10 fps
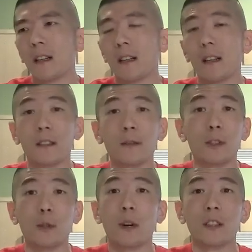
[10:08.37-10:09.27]
Do
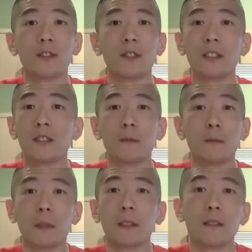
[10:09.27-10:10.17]
you want to see
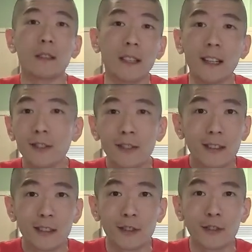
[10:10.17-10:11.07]
some guests
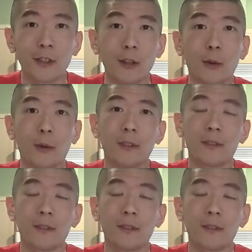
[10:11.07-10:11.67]
on this show?